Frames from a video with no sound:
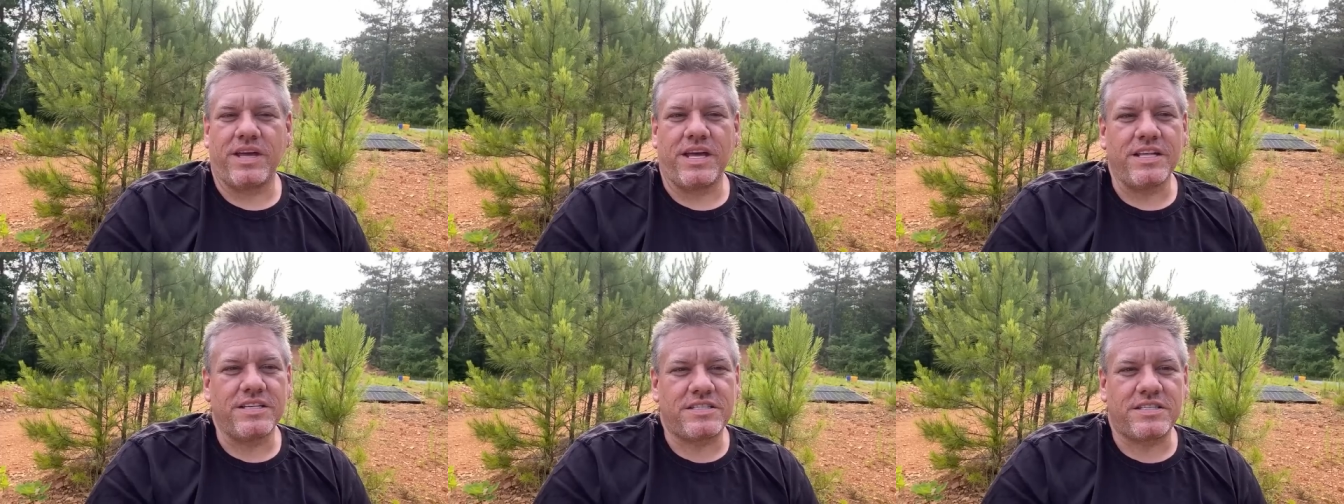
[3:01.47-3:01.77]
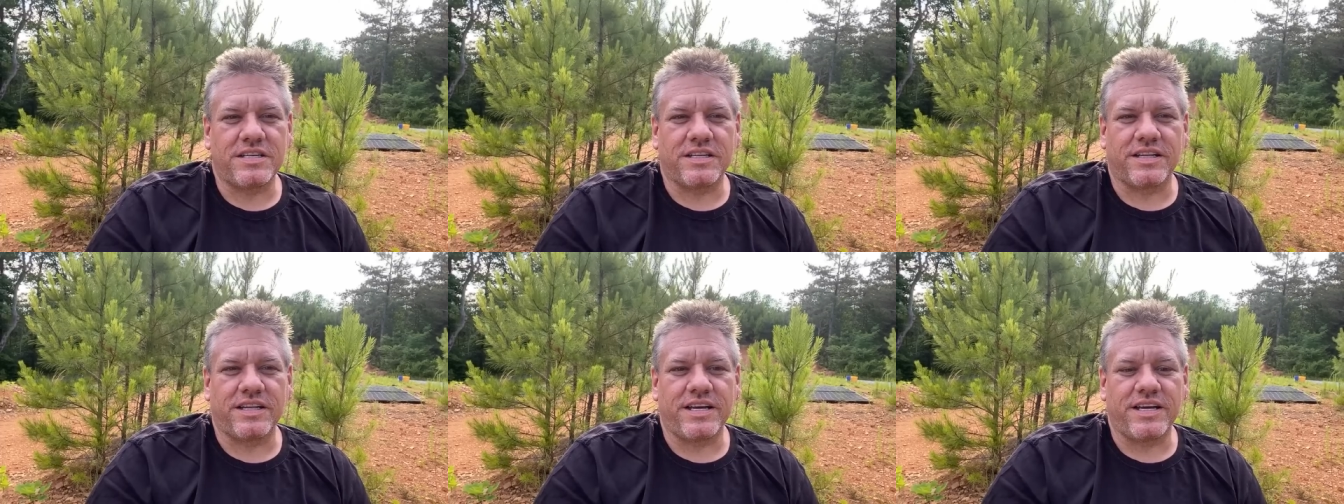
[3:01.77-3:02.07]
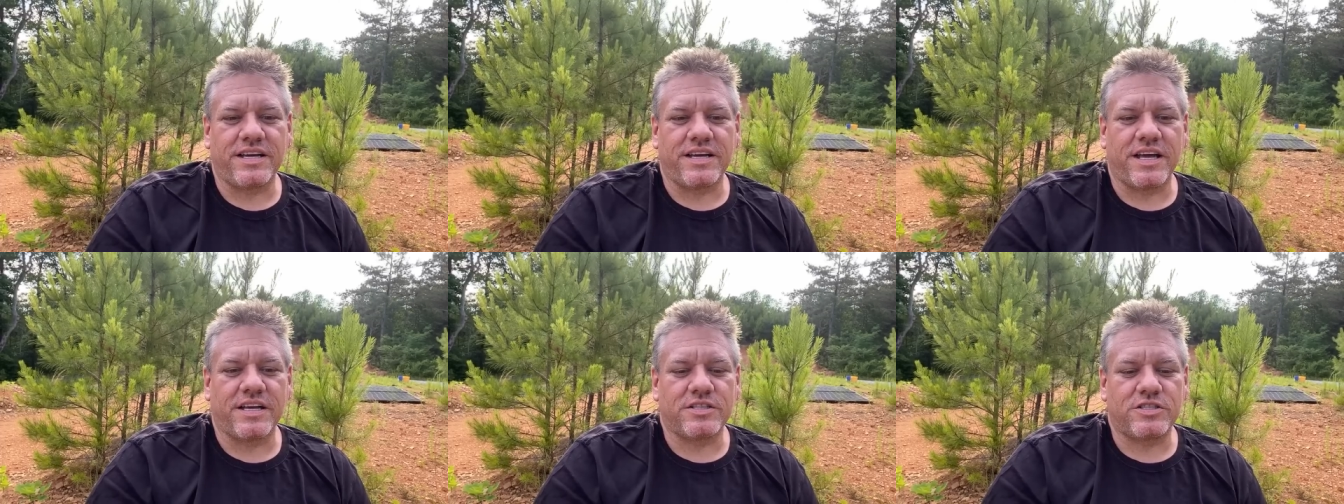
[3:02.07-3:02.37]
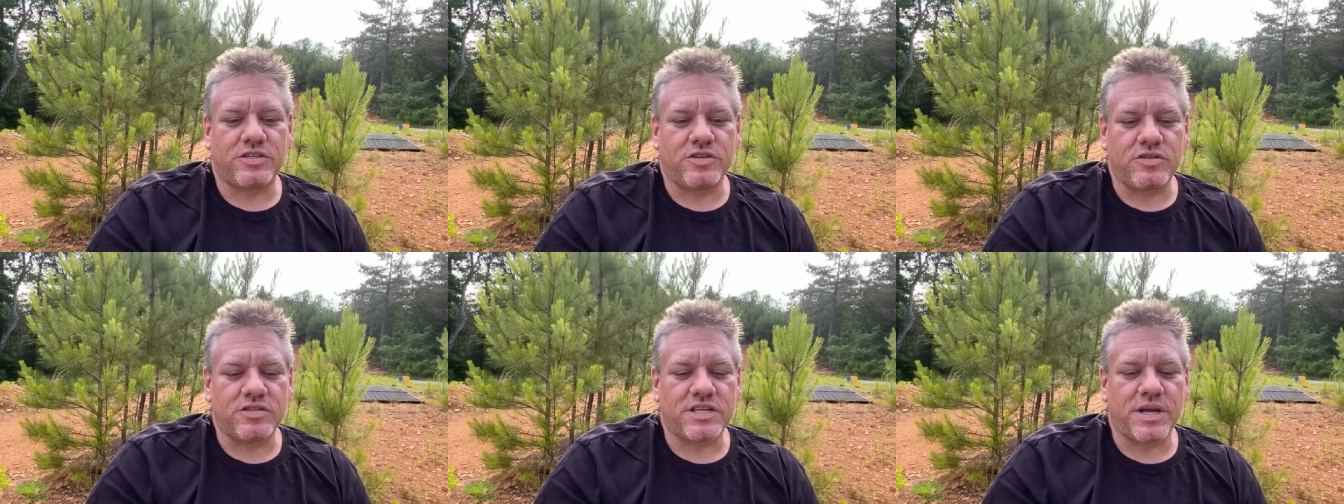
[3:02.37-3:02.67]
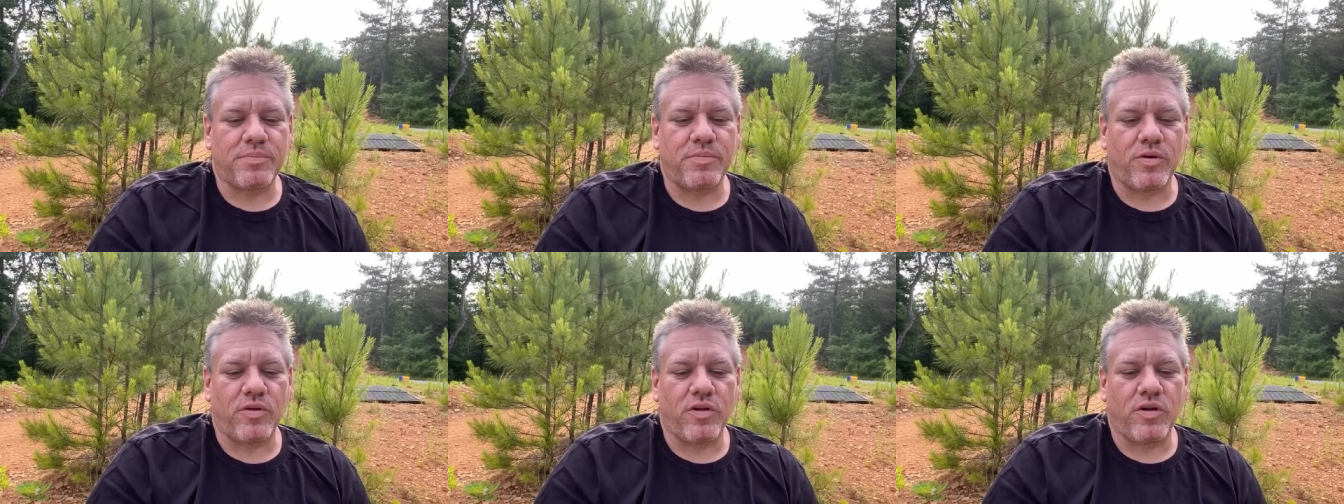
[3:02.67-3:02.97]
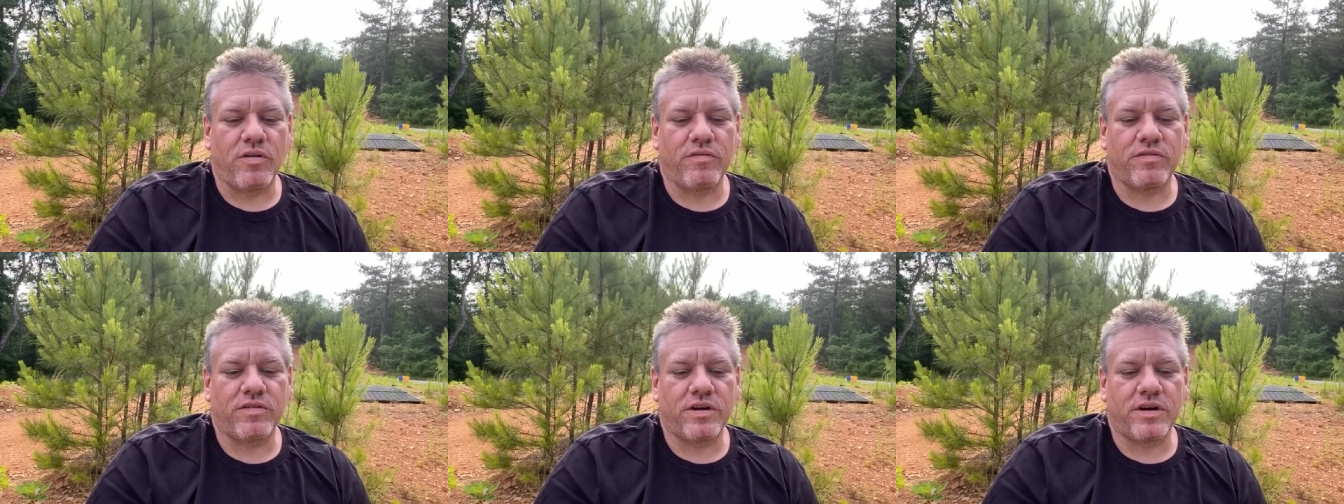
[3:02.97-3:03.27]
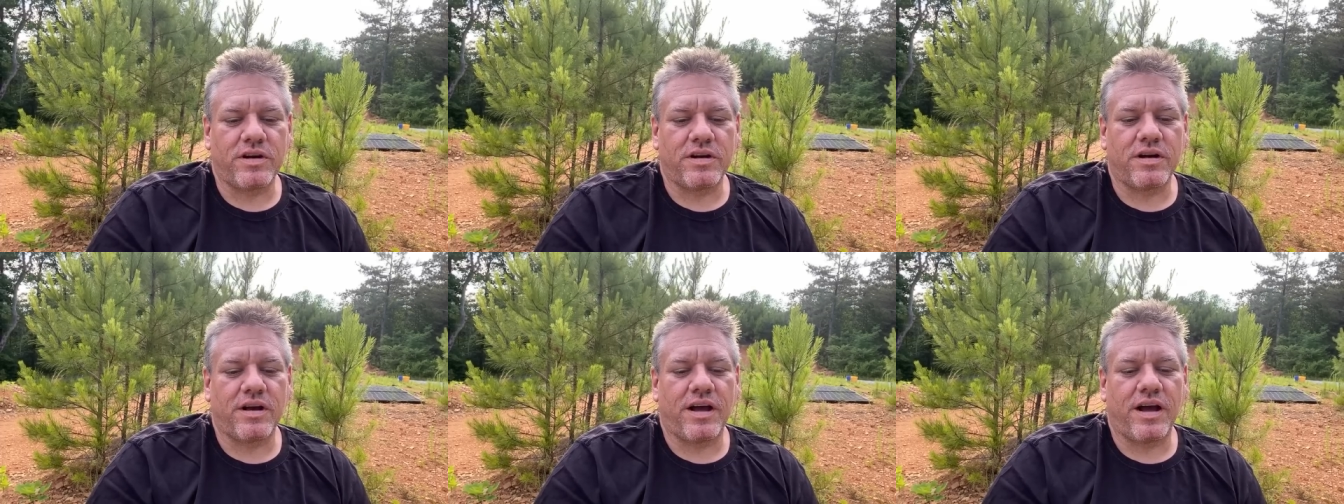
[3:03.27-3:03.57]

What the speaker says: instantly, as soon as I pull over,